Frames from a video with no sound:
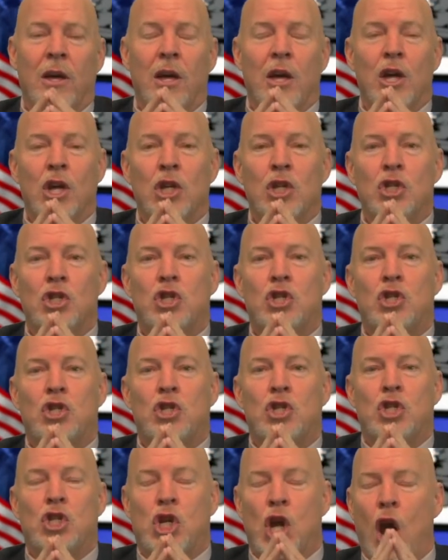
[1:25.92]

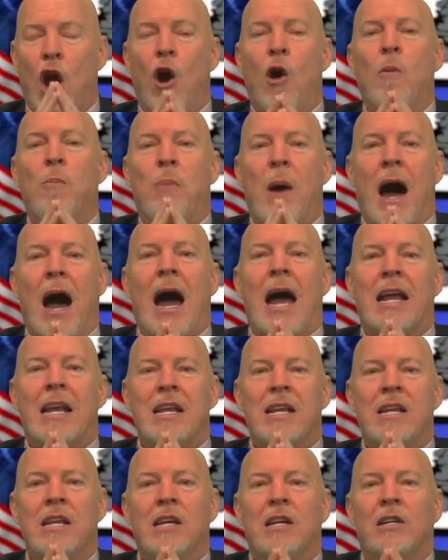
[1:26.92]
Joe
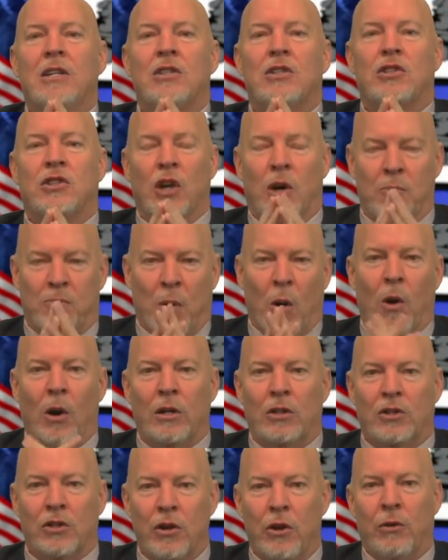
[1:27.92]
Biden
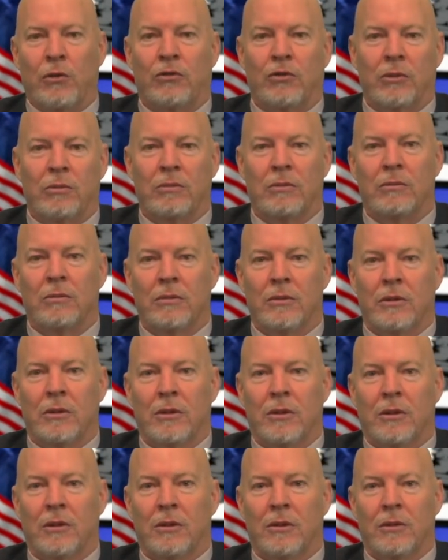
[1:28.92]
supports Newsom.
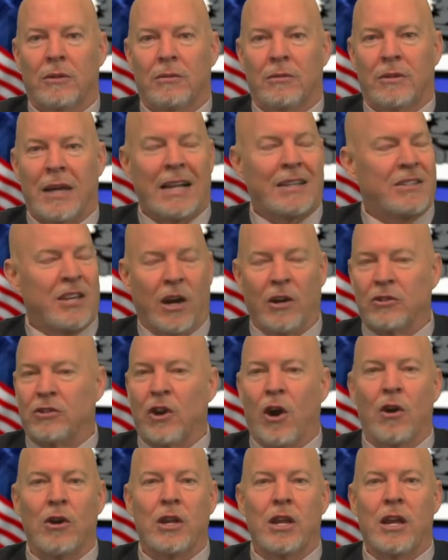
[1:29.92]
That tells
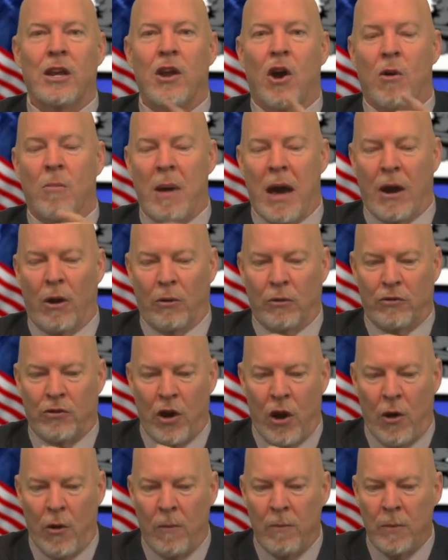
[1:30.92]
you all you need to know about old
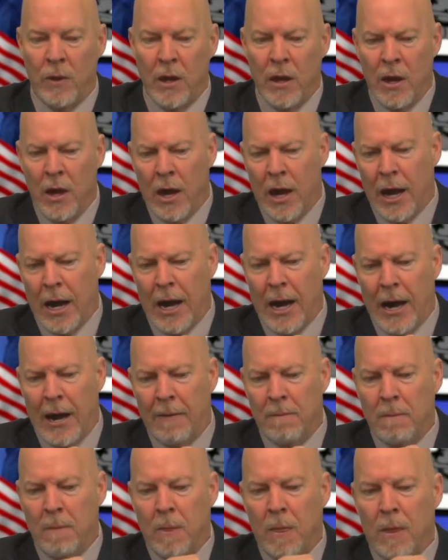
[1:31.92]
Joe.
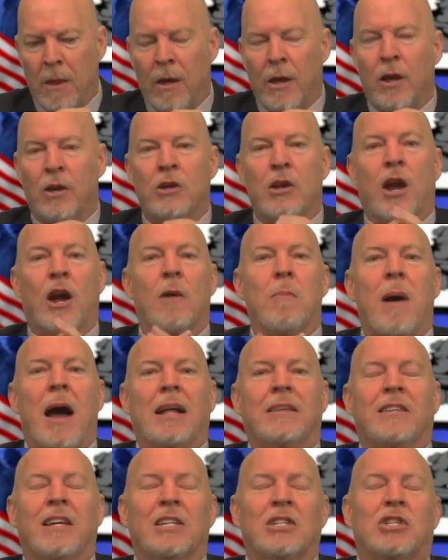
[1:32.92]
You hear
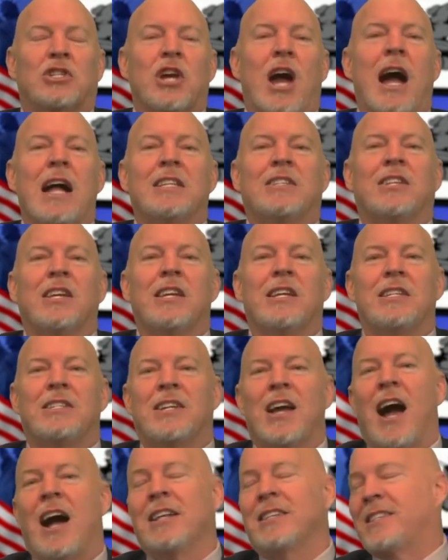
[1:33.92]
about this? Johnson &
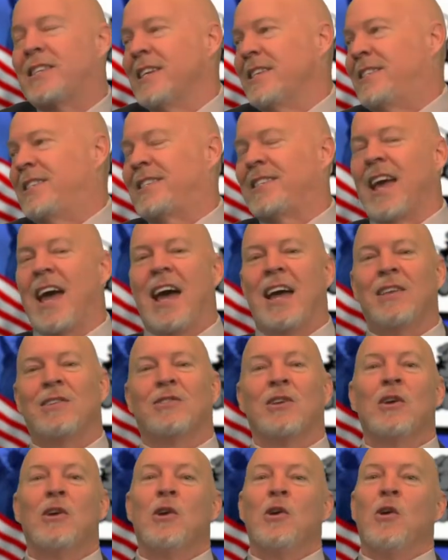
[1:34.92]
Johnson
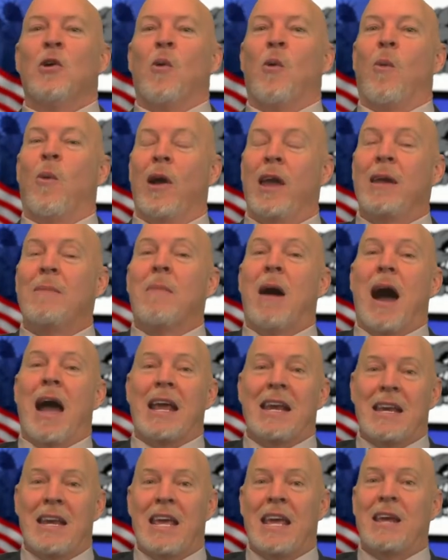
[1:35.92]
says we
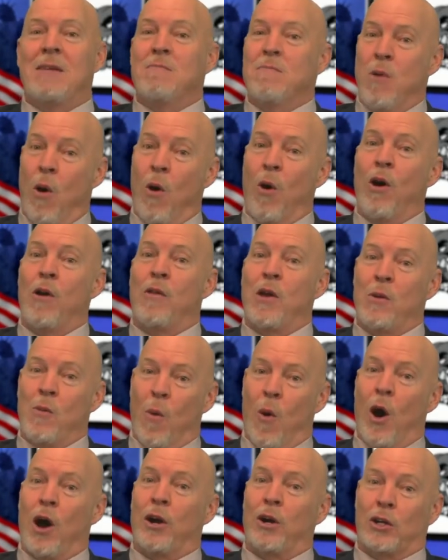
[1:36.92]
might need more than
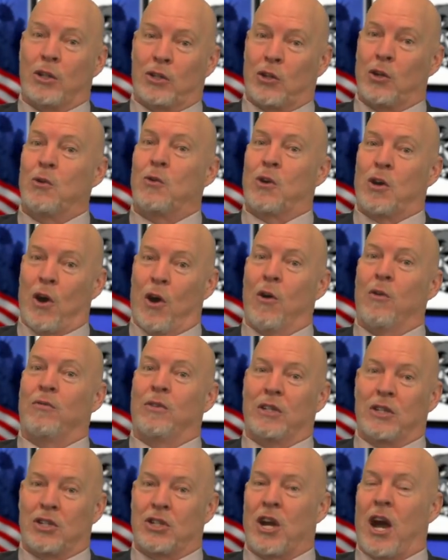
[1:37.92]
one or two
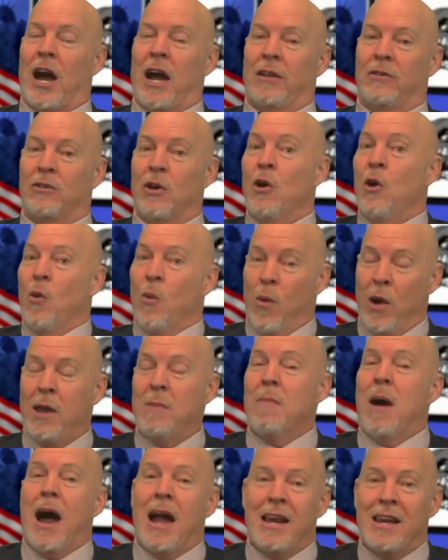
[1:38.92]
COVID shots. We
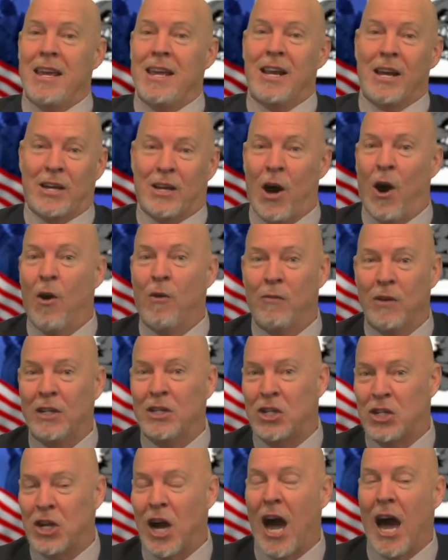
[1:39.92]
might need a COVID
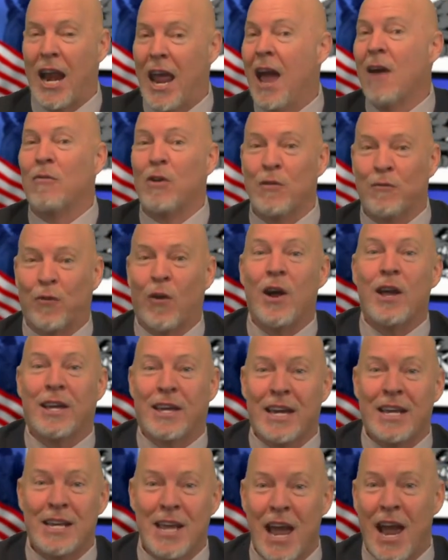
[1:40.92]
shot every
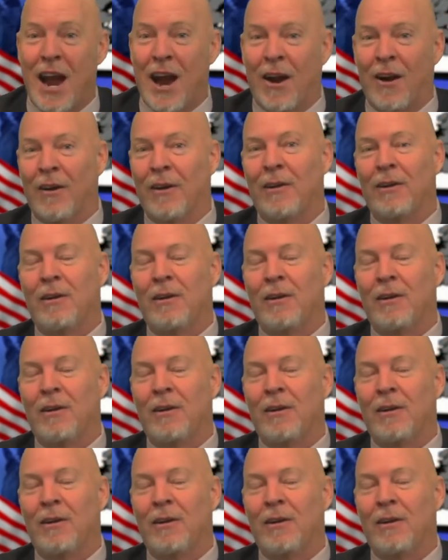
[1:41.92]
freaking year.